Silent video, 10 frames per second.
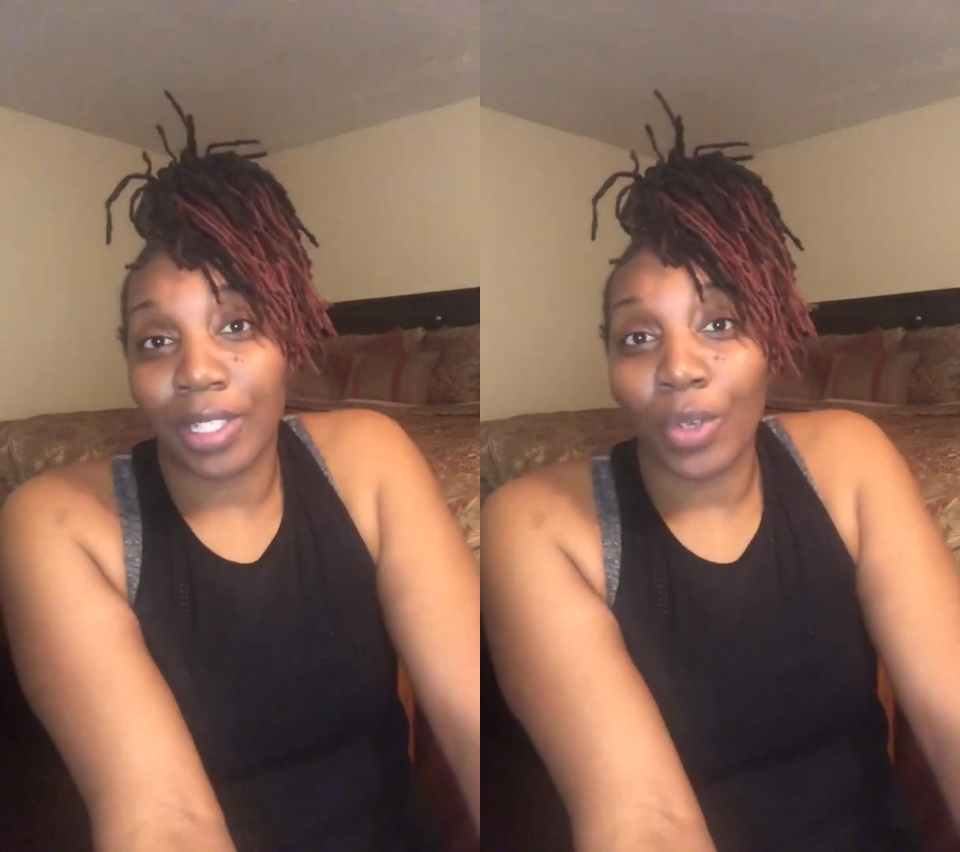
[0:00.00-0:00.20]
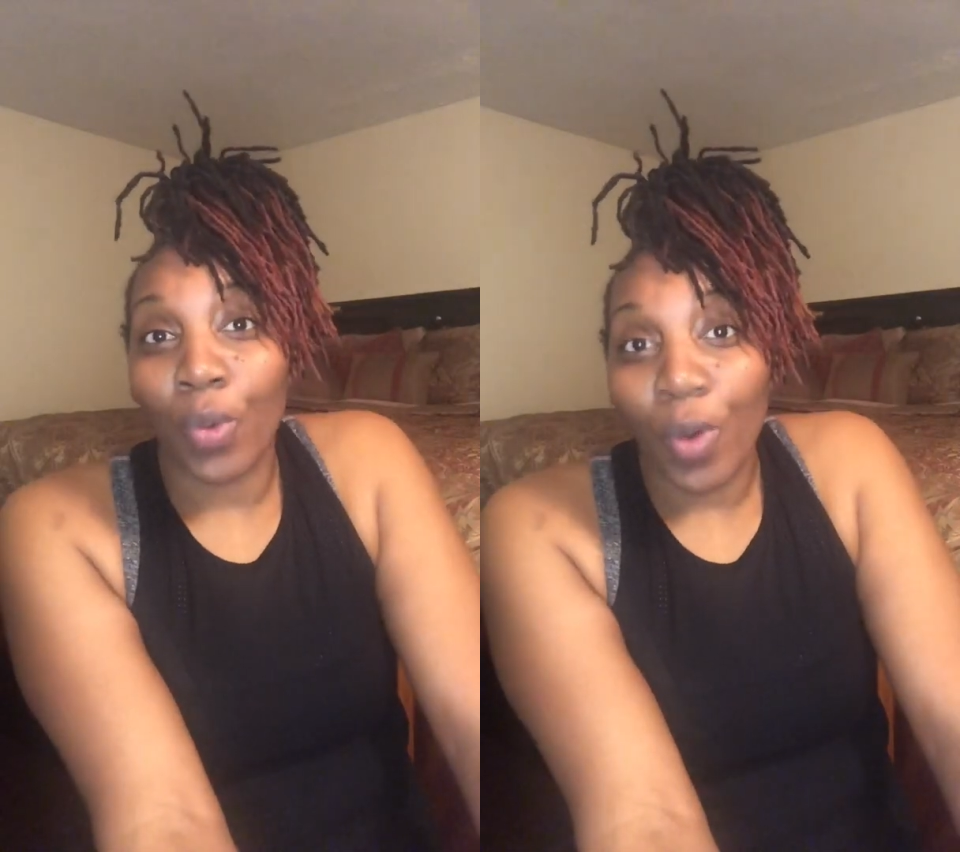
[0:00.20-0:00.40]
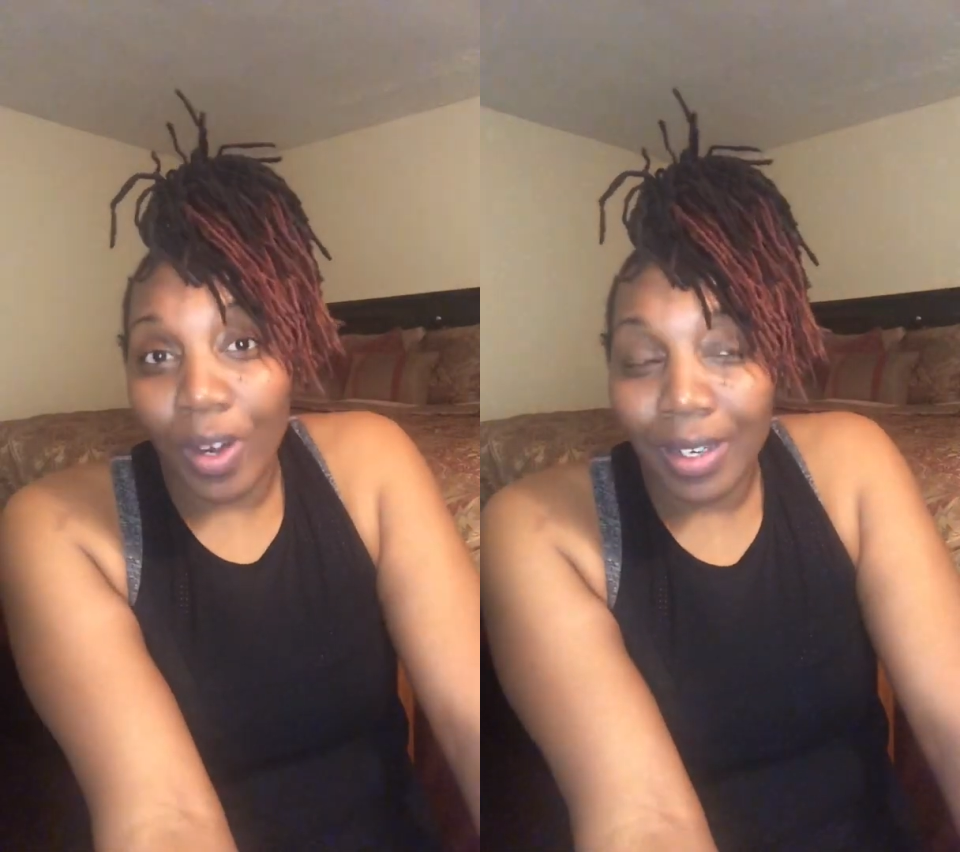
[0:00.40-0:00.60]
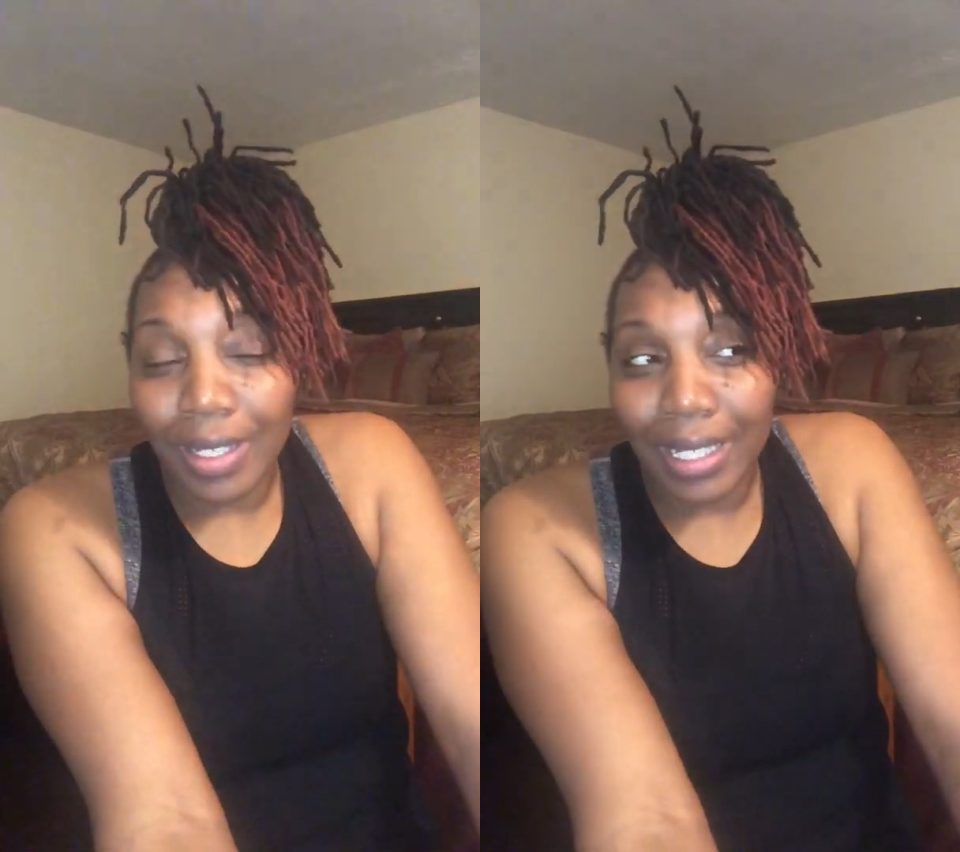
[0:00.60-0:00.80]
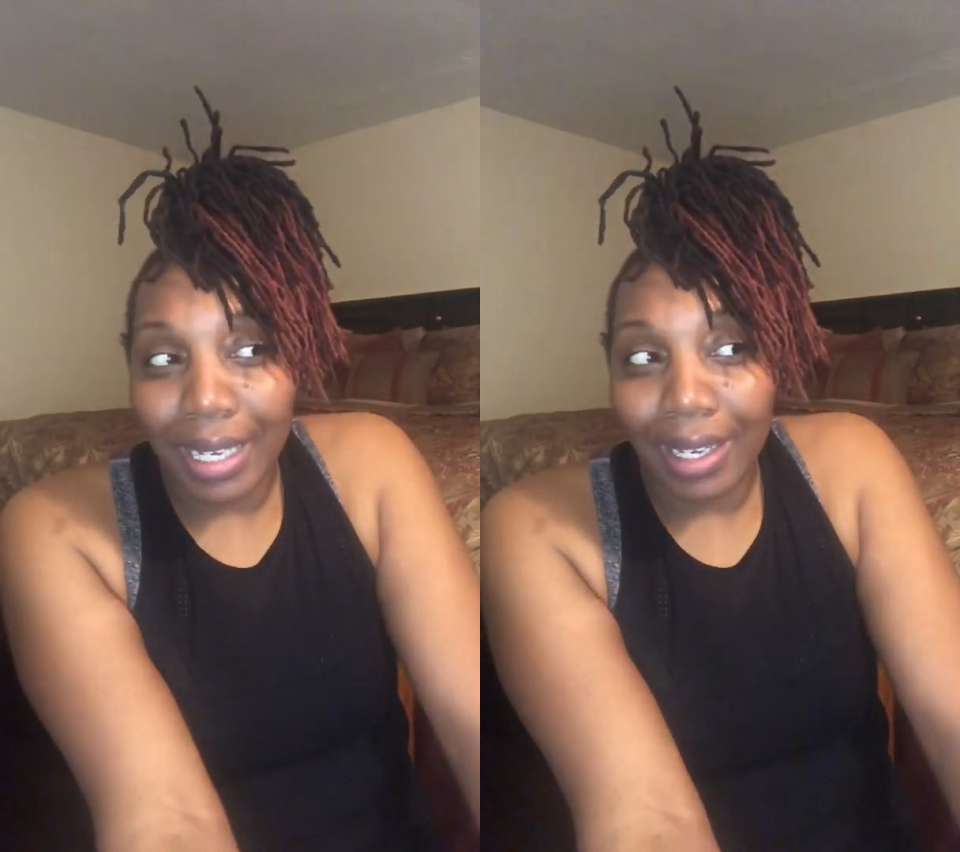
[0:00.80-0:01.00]

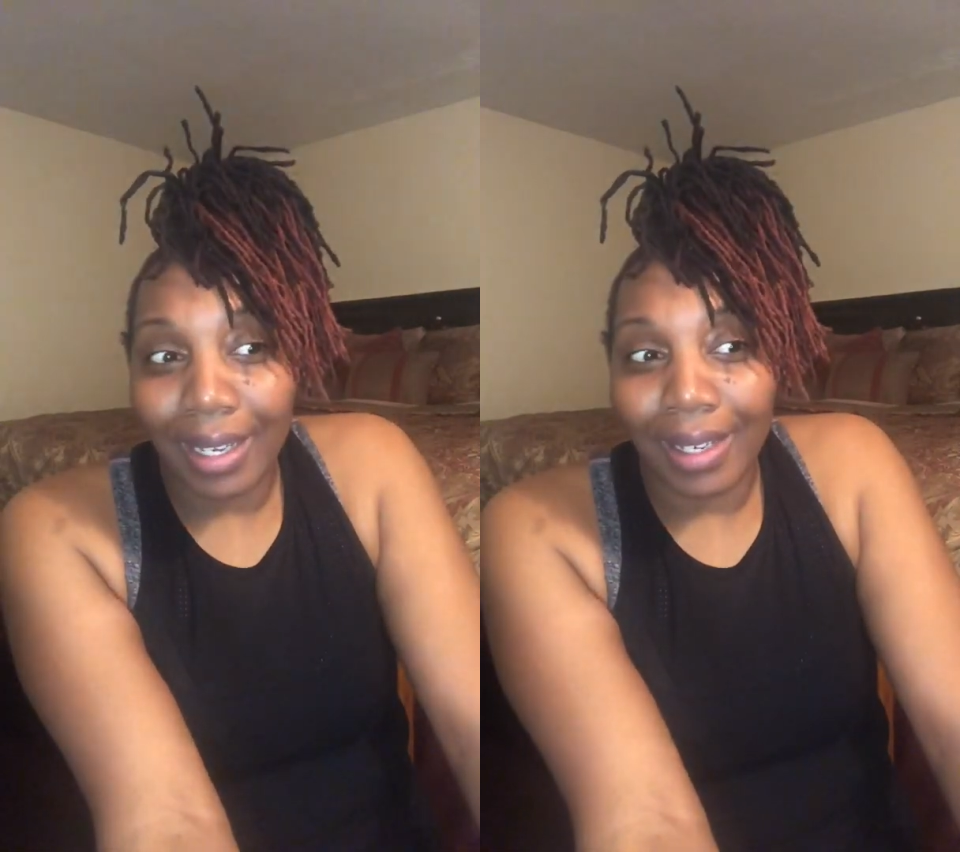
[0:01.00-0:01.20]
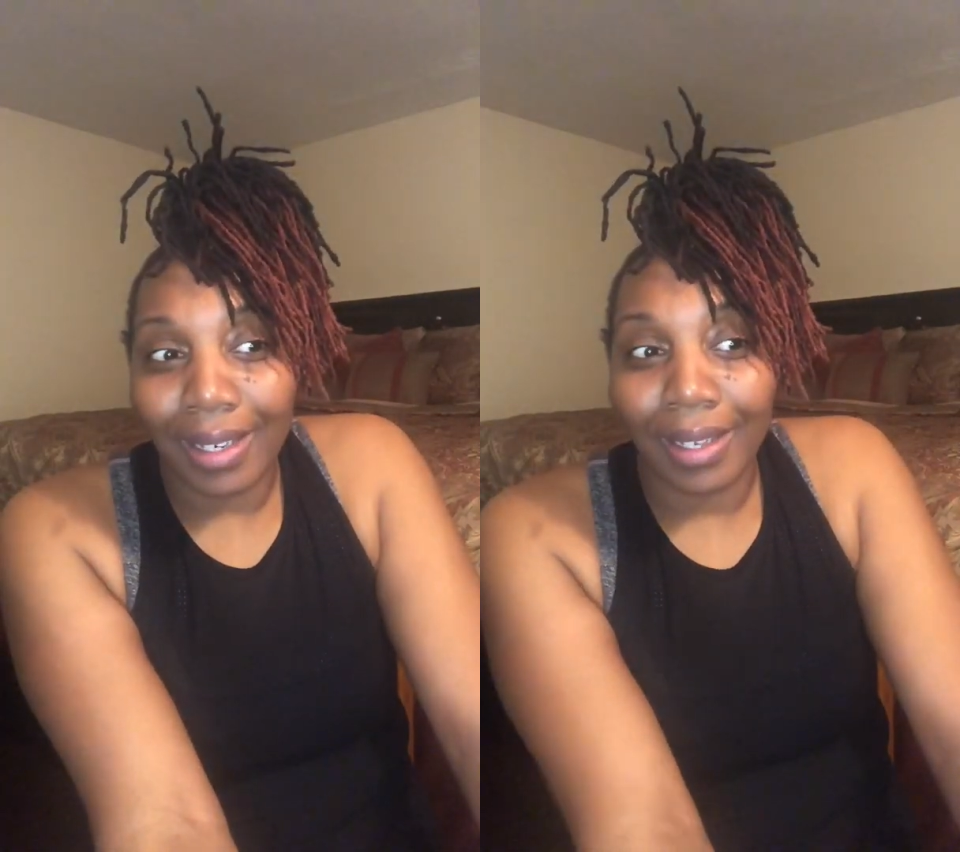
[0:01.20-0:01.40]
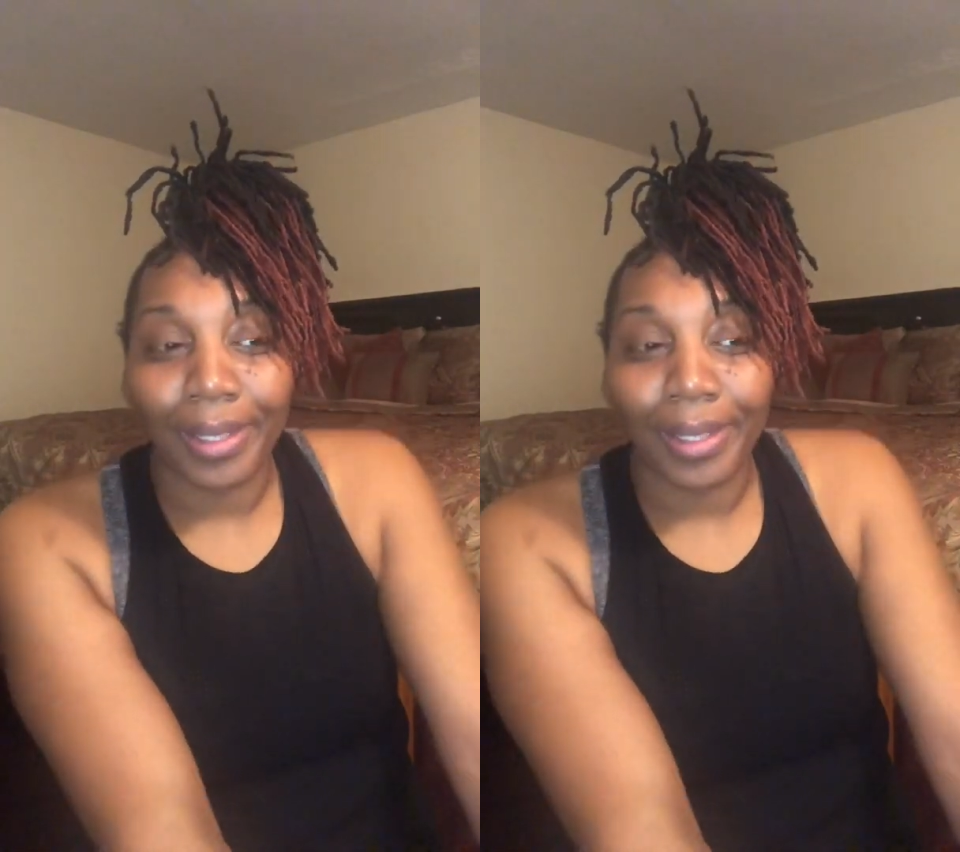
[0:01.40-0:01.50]
quarantine,